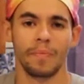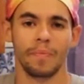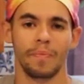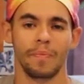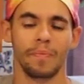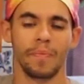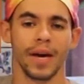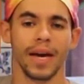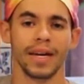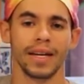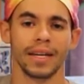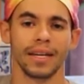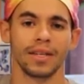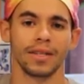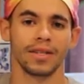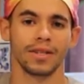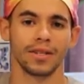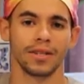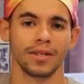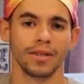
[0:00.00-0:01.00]
baking
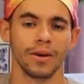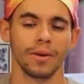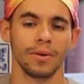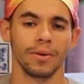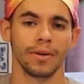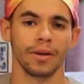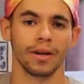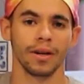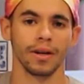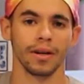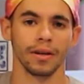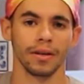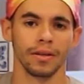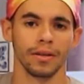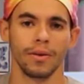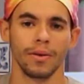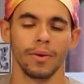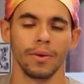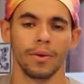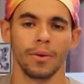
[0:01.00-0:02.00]
soda
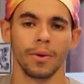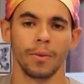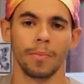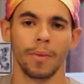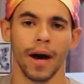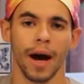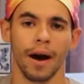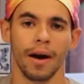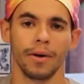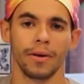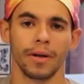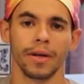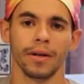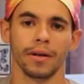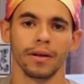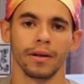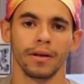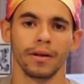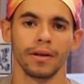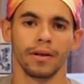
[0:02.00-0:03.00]
or powder.
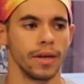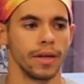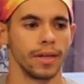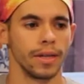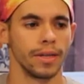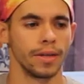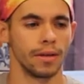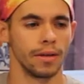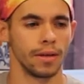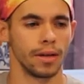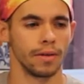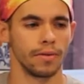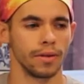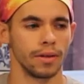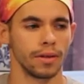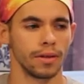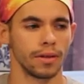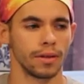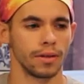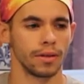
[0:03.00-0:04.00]
Is there a
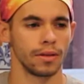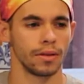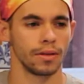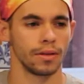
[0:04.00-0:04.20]
difference?